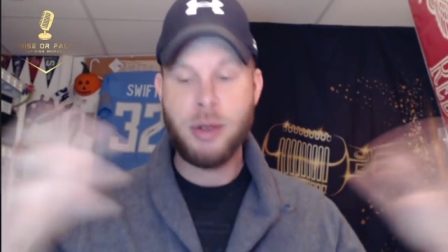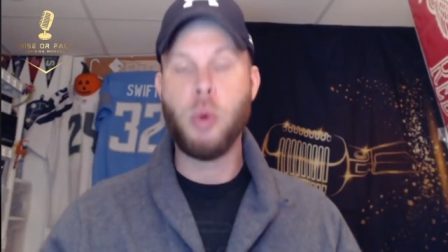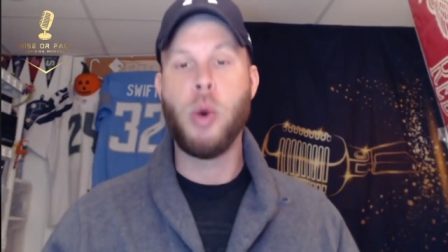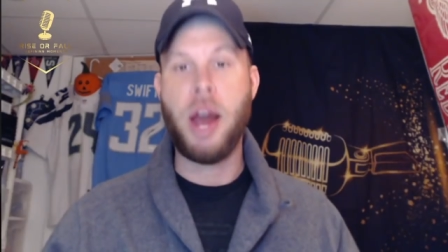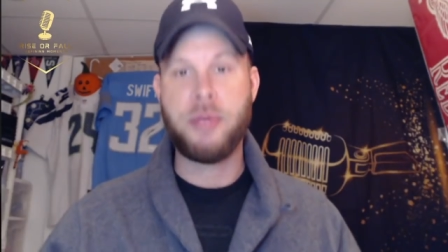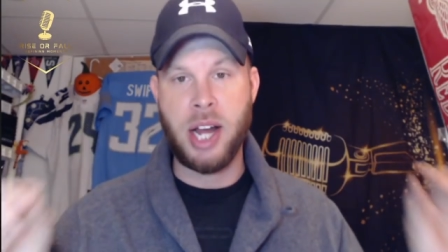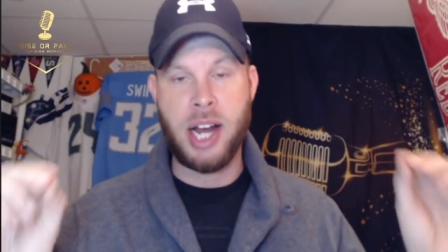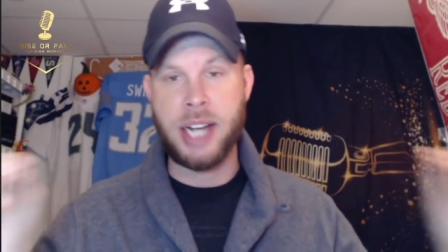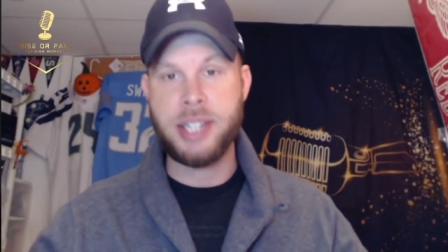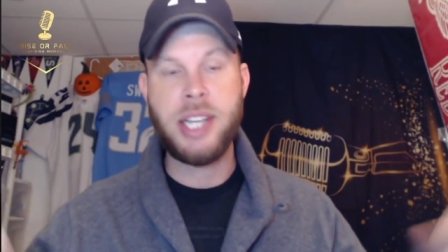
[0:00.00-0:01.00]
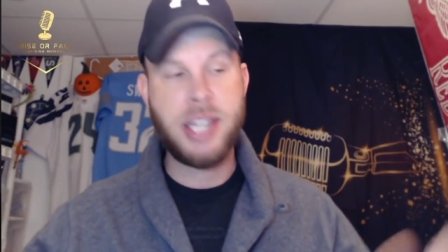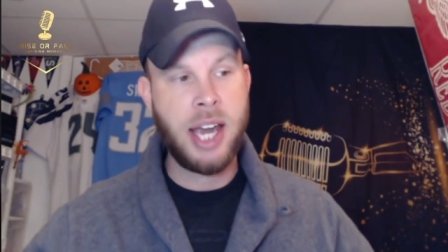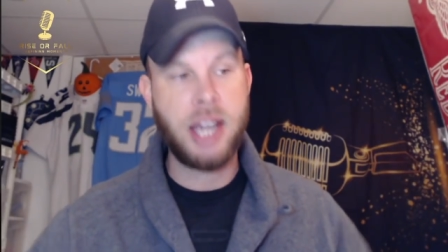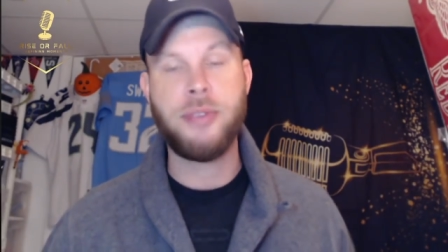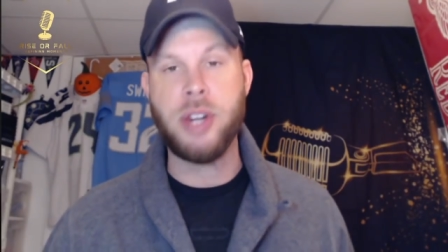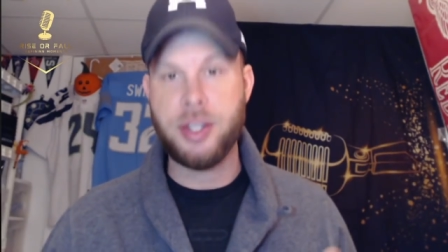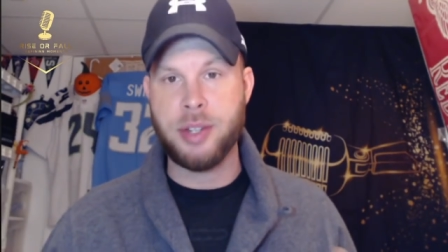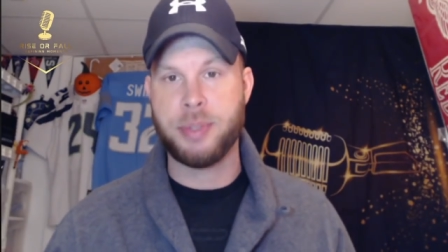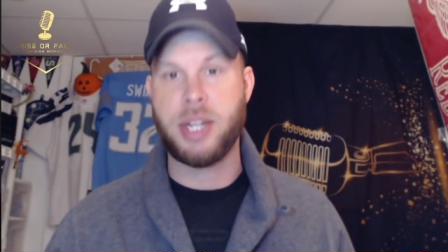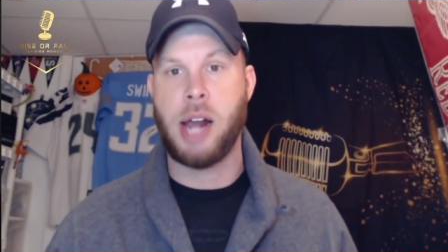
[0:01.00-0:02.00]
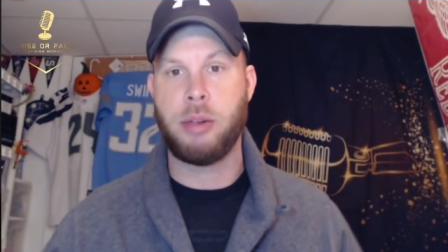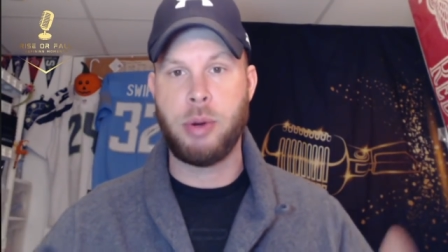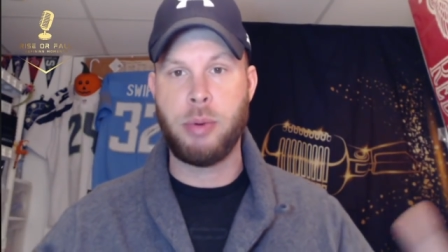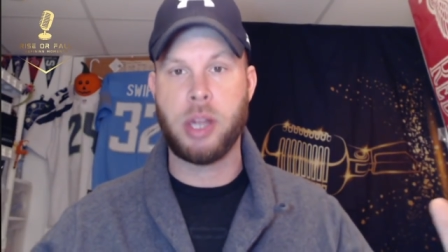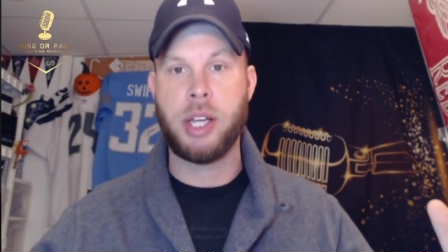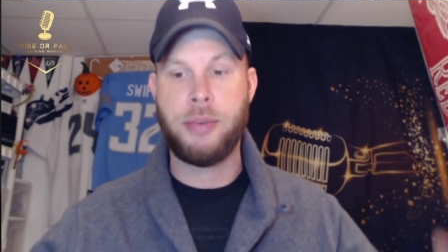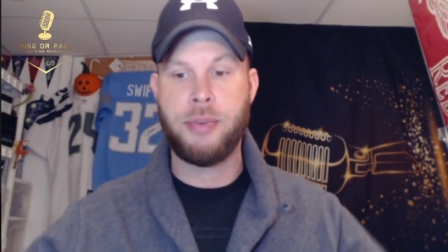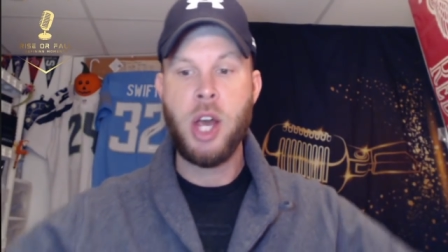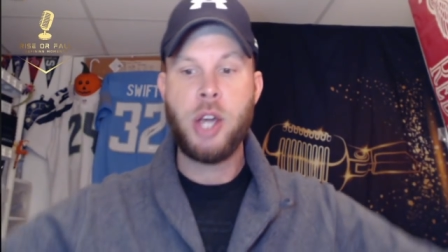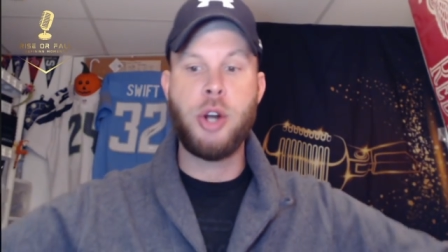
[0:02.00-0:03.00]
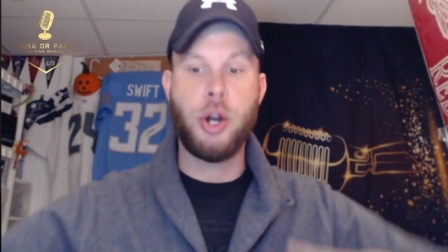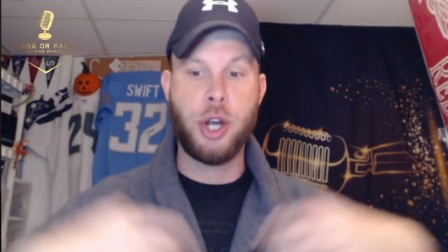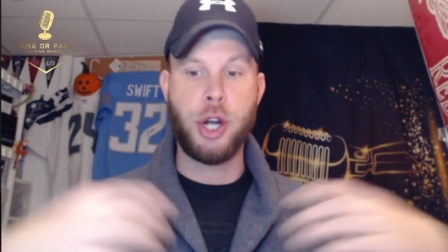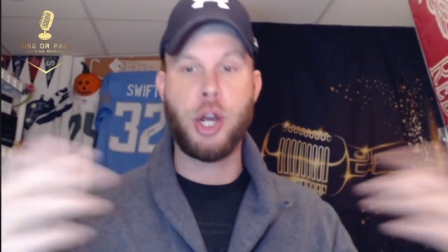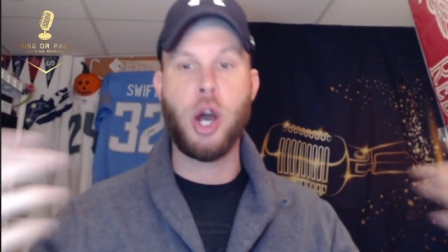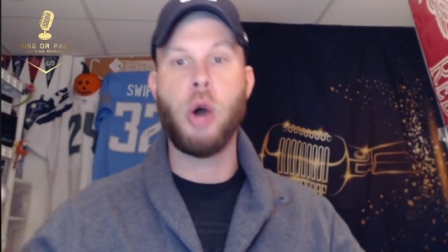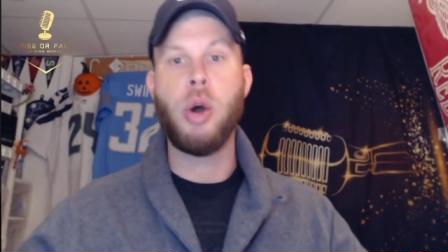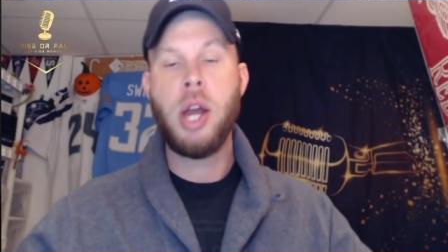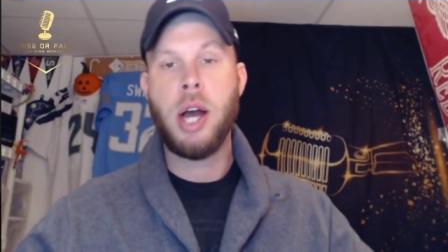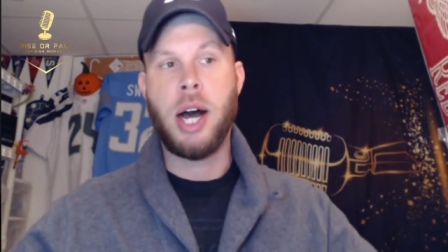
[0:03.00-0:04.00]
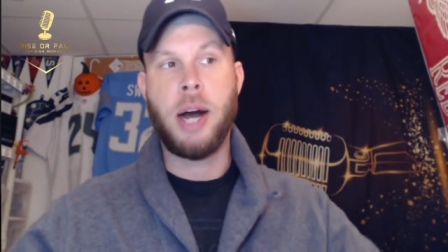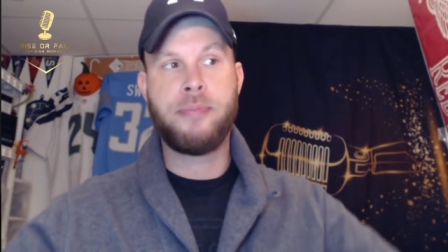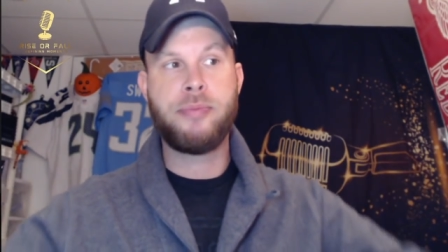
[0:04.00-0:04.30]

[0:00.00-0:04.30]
whatever. Uh, on D K, if you need some salary relief, you know you're going to go uh,